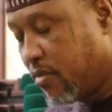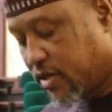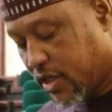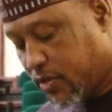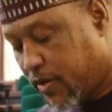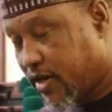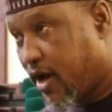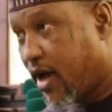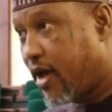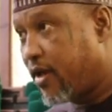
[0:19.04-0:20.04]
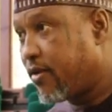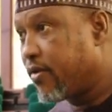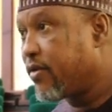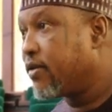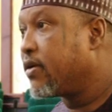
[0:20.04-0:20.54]
Mr. Speaker,
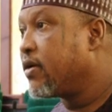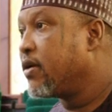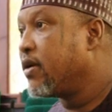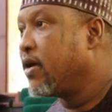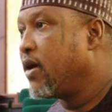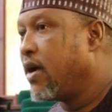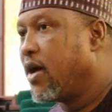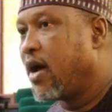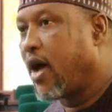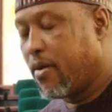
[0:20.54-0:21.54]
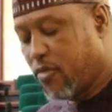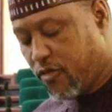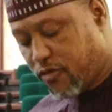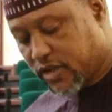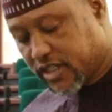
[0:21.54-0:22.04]
I
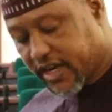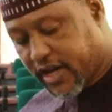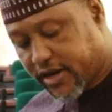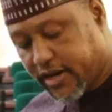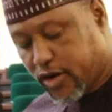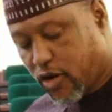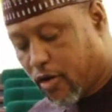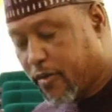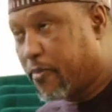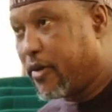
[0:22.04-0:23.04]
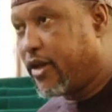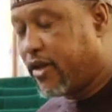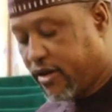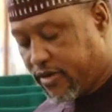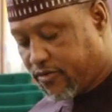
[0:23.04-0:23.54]
move for the second reading of a
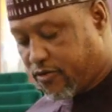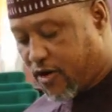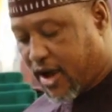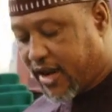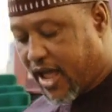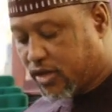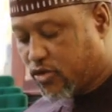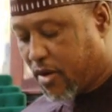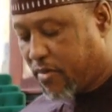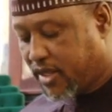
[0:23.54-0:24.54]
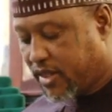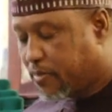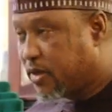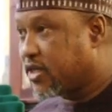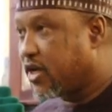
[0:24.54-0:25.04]
bill for an act to amend the
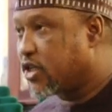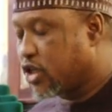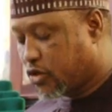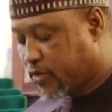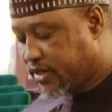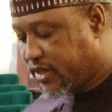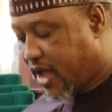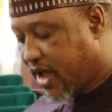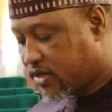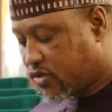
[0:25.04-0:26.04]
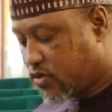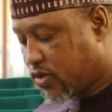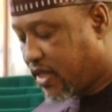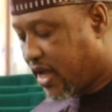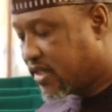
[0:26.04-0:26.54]
Fiscal Responsibility Act
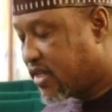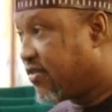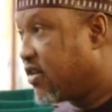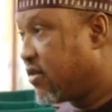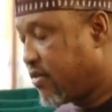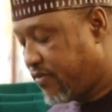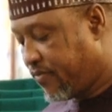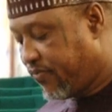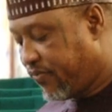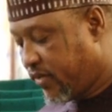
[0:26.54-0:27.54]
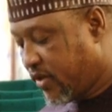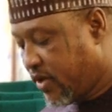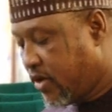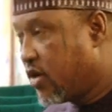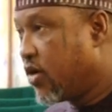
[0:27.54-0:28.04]
2007
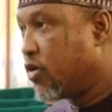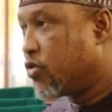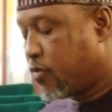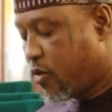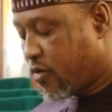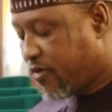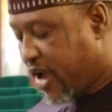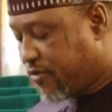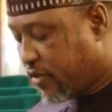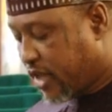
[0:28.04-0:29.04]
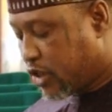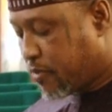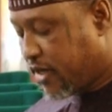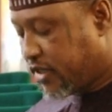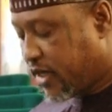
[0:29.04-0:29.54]
to provide for the
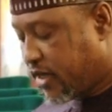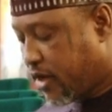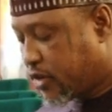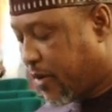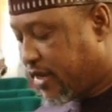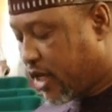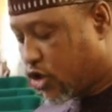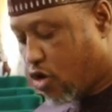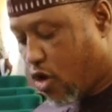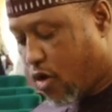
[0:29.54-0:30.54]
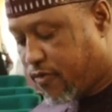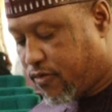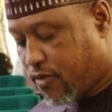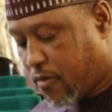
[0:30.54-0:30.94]
expanded scope